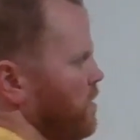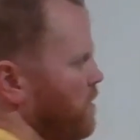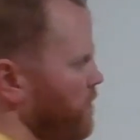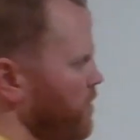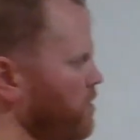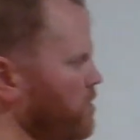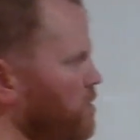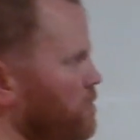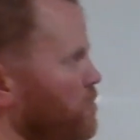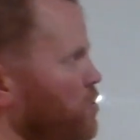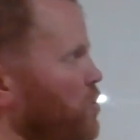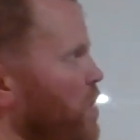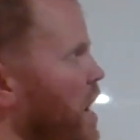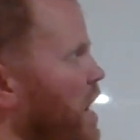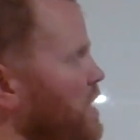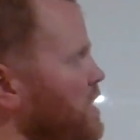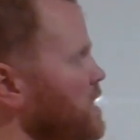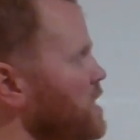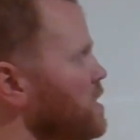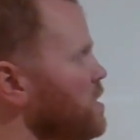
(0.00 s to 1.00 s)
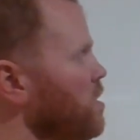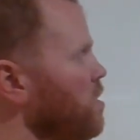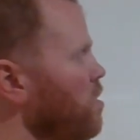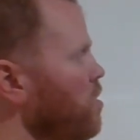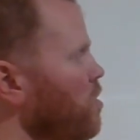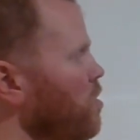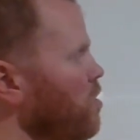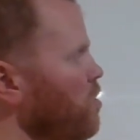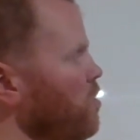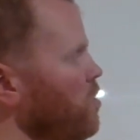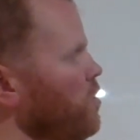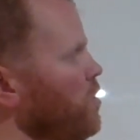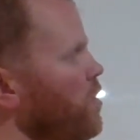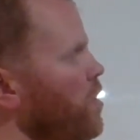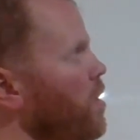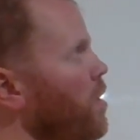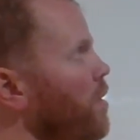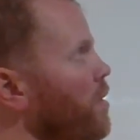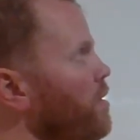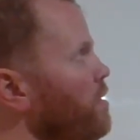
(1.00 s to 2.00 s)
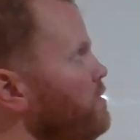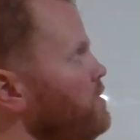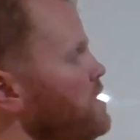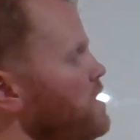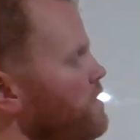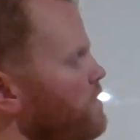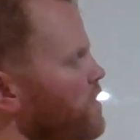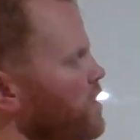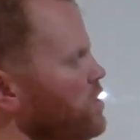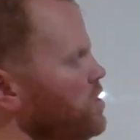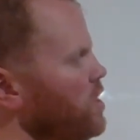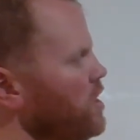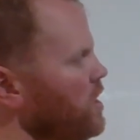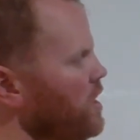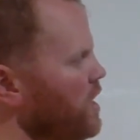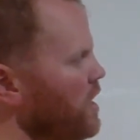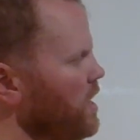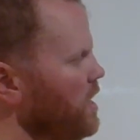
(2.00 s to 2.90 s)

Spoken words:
If you're subtracting the whole r of t function,